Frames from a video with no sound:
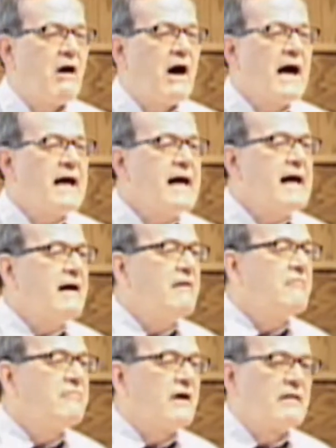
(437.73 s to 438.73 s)
Now, I
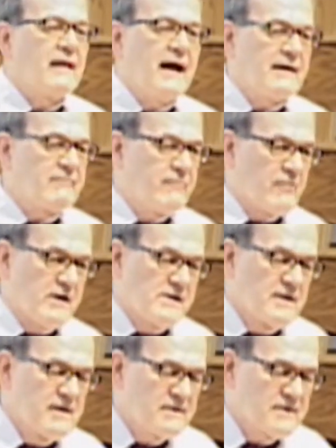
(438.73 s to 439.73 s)
have a lot of
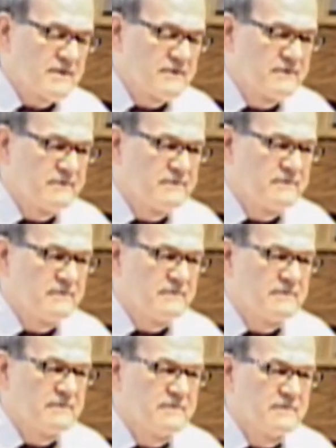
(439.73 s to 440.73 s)
friends
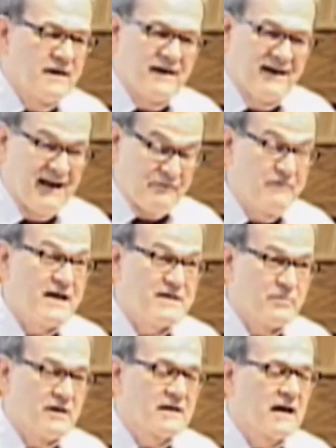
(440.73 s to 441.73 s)
on
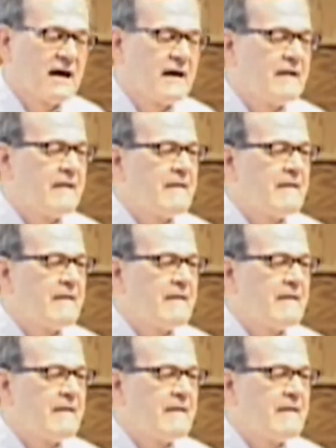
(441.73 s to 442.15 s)
Facebook,